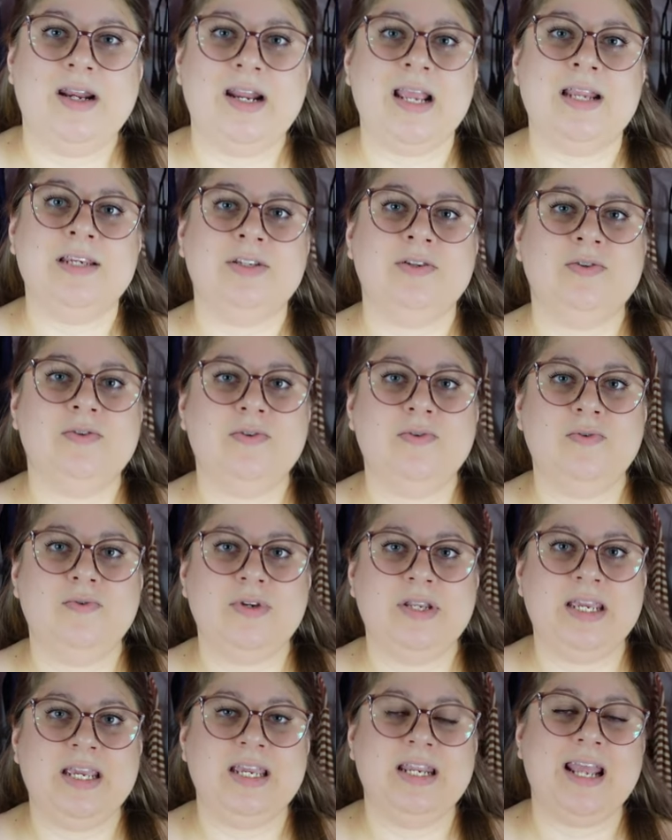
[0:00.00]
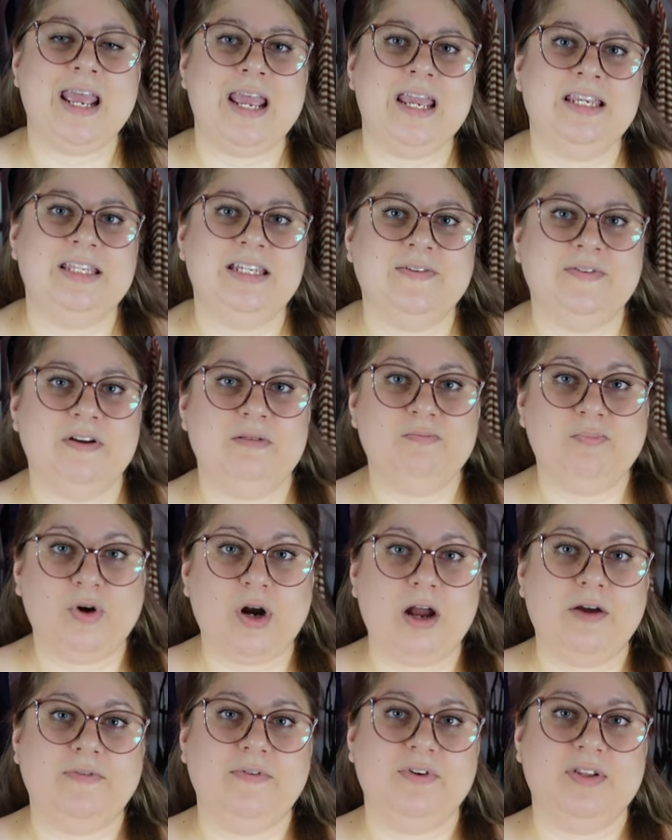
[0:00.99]
I do need a different
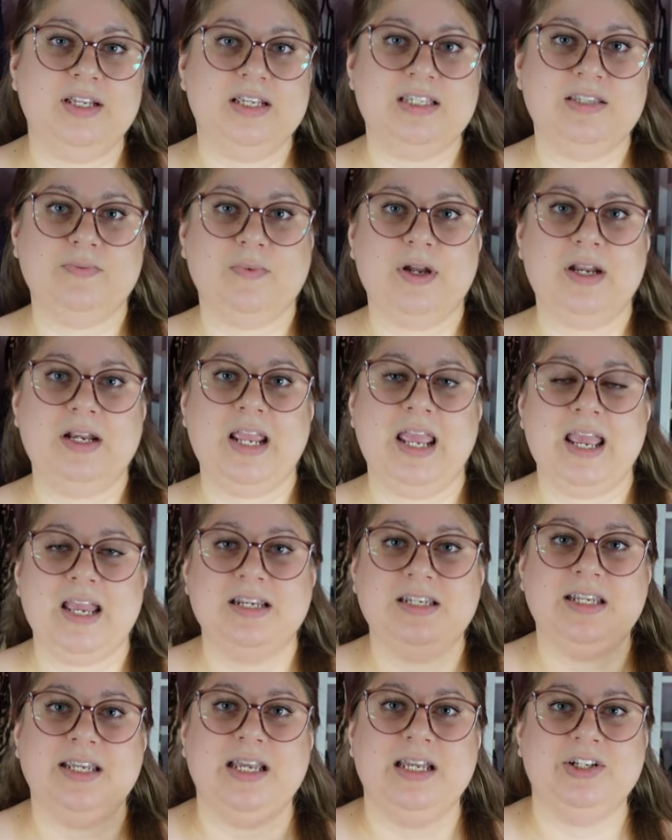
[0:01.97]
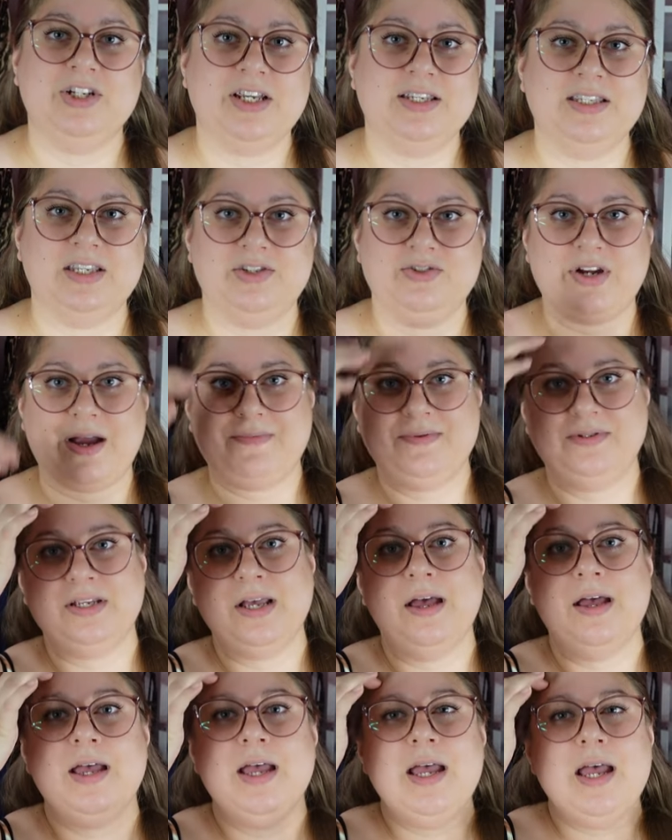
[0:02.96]
bra for this one and to adjust the straps
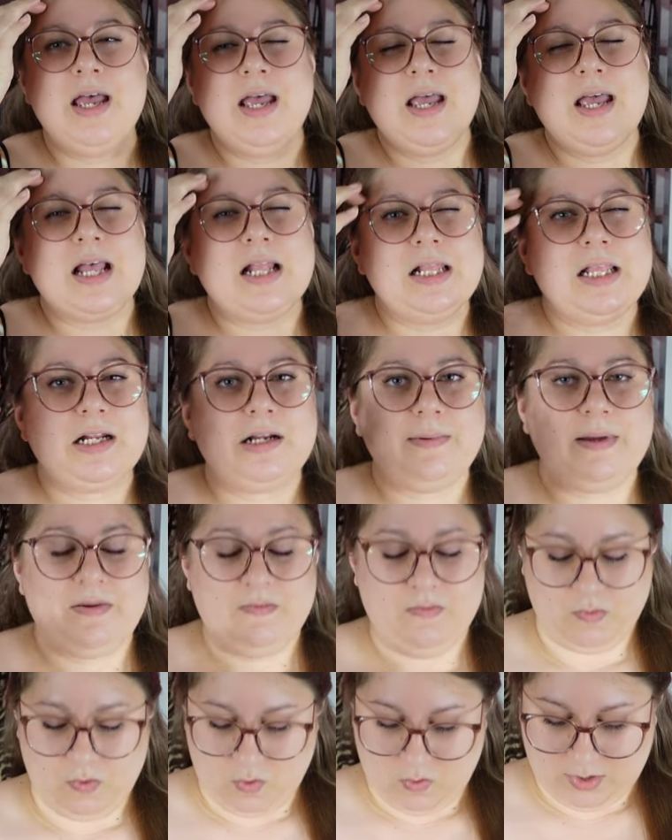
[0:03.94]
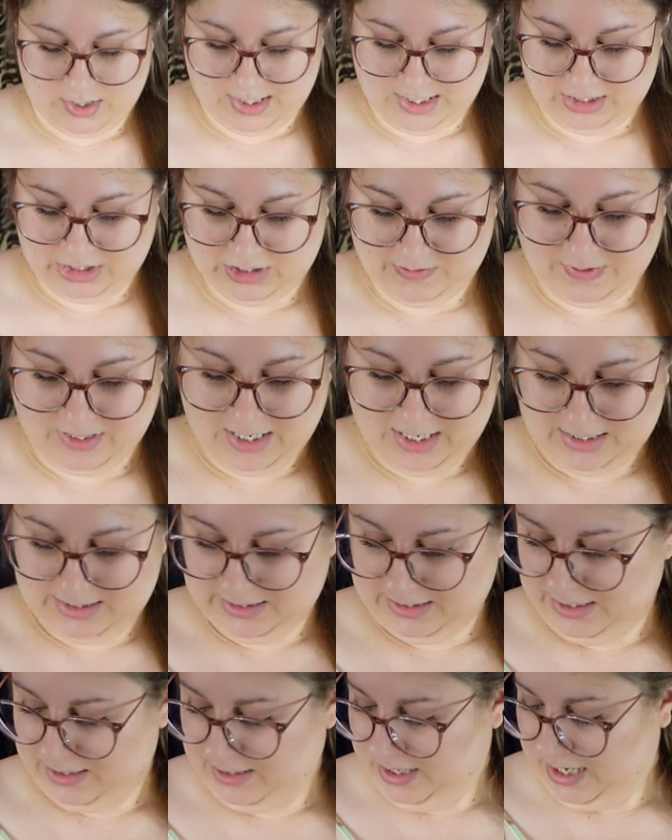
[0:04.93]
a little bit more just
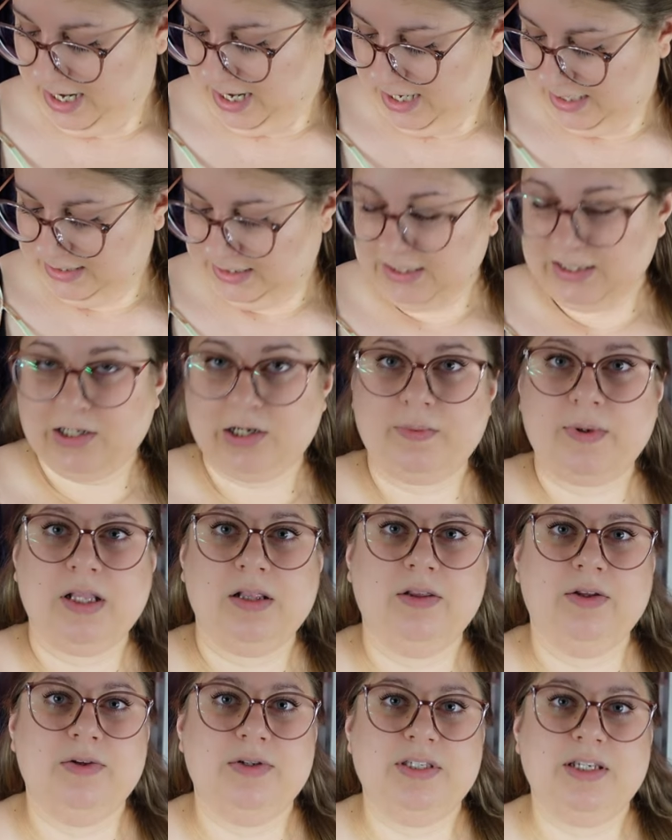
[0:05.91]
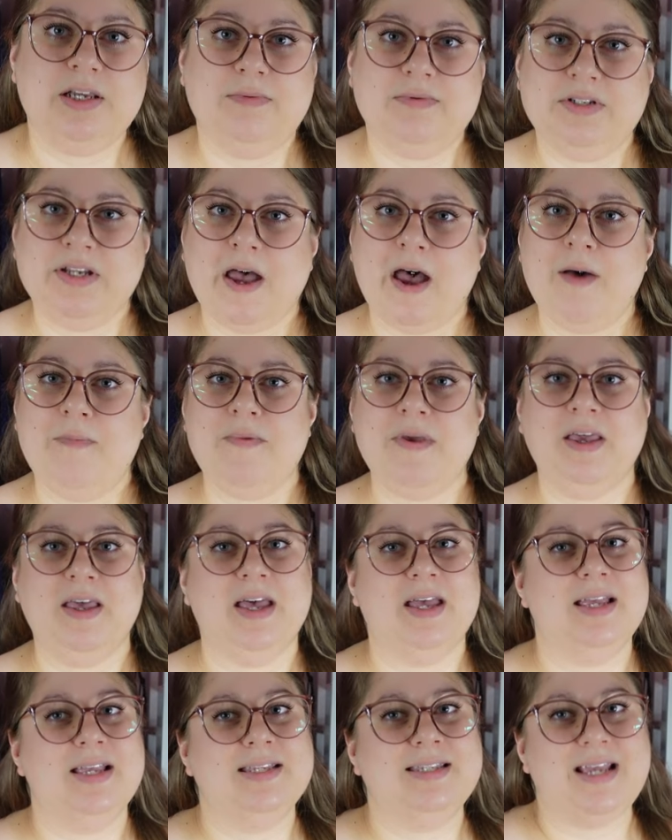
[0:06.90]
because it is a little bit loose up top
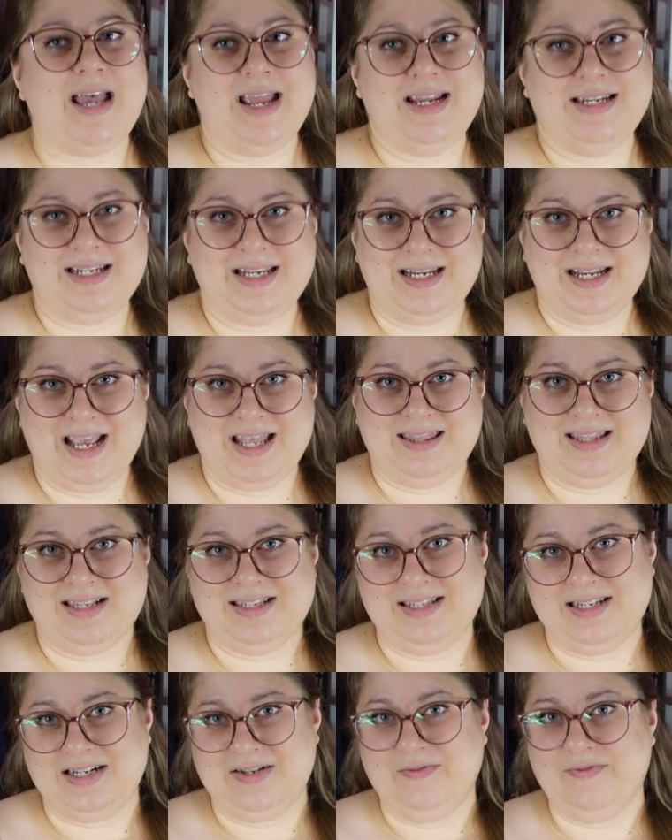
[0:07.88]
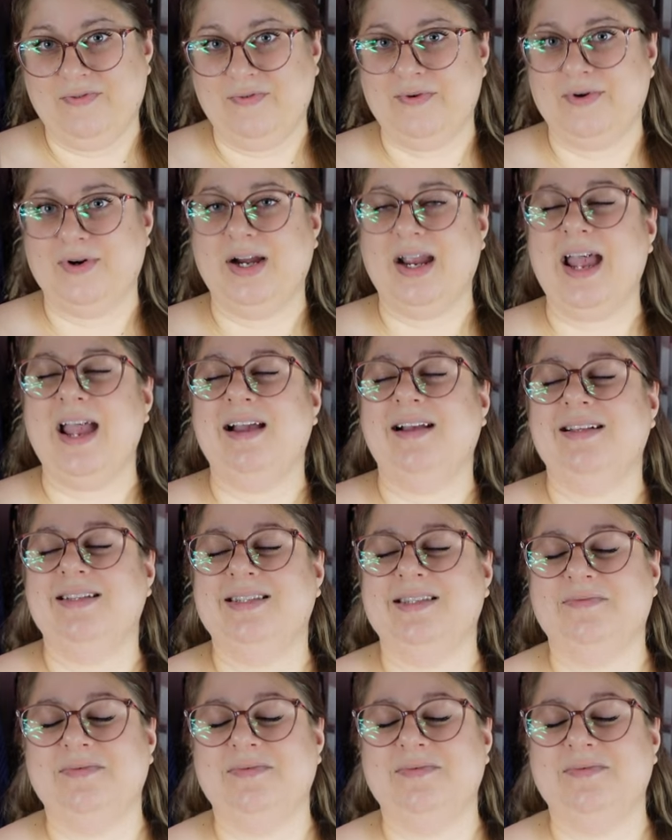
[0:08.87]
because I did get this in a 4X.